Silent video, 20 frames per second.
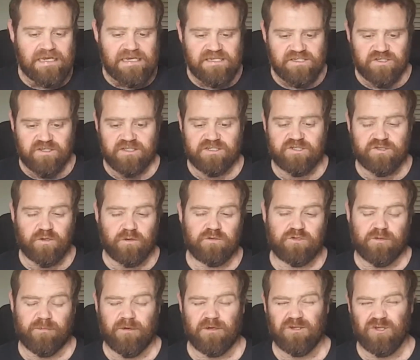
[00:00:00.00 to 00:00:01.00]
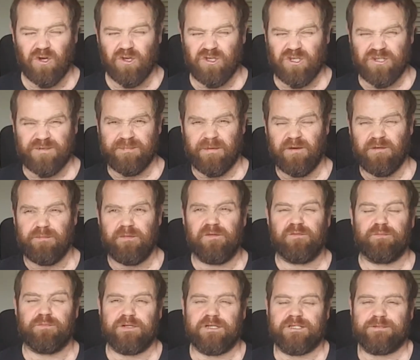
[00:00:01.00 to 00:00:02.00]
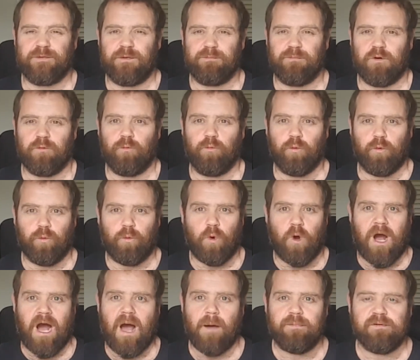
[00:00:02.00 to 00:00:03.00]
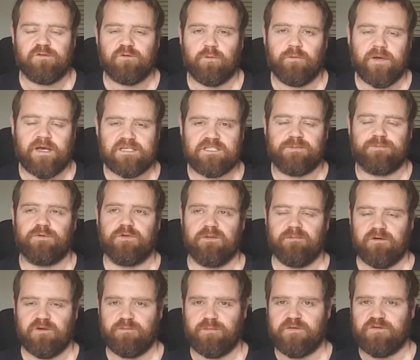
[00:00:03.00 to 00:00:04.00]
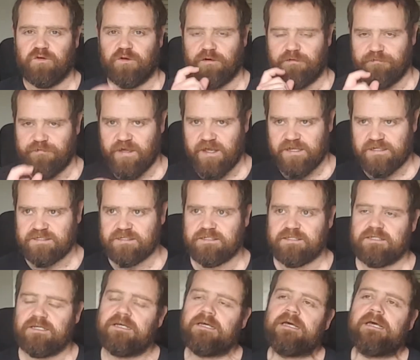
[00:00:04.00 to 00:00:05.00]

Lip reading: So this is also about not just mouthpiece placement, but what happens when we actually put the mouthpiece on our face,